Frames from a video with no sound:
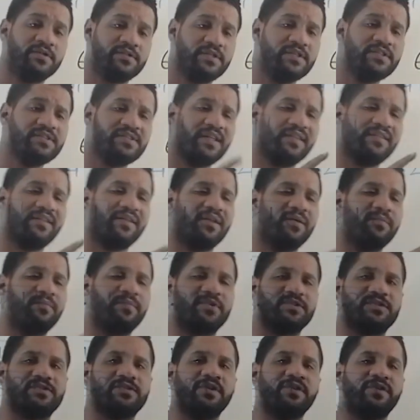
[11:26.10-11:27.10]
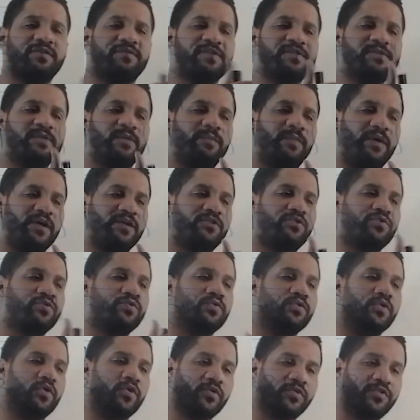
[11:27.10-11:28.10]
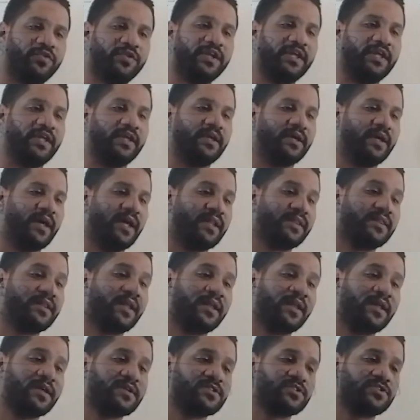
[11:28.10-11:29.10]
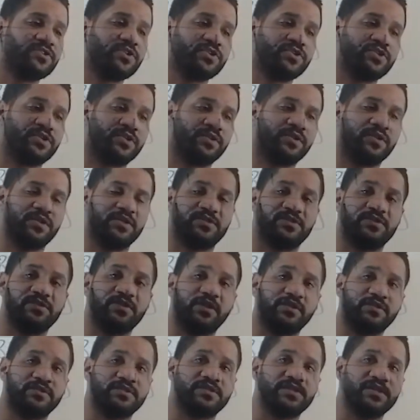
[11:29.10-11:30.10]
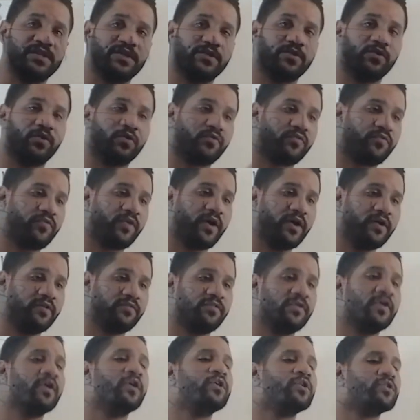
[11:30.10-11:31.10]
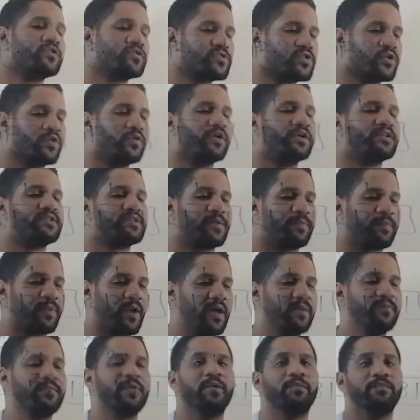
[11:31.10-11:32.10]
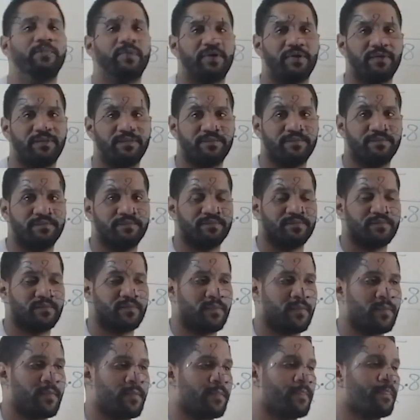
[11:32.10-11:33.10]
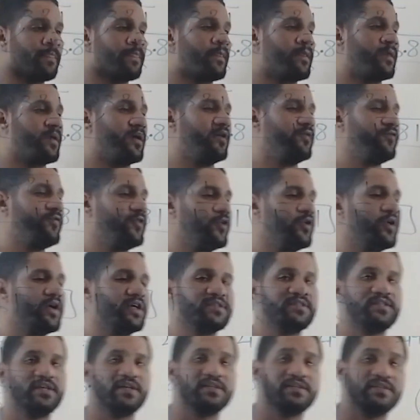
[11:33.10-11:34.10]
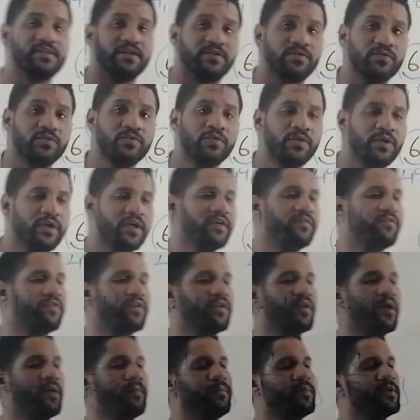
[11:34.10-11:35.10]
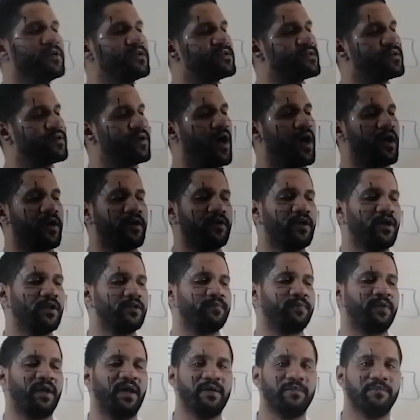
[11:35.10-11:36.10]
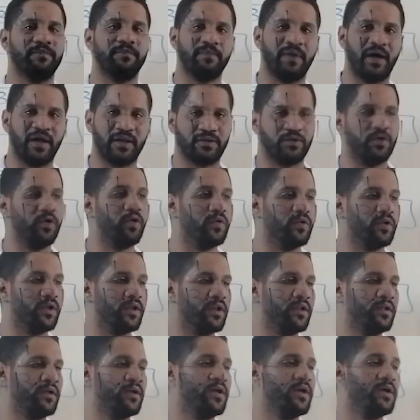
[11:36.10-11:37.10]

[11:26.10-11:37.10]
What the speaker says: Since that the number is not divisible by 2 or 3, and the last digit is not 0 or 5, so it's a prime number. If you look at 62, even numbers are not prime at all.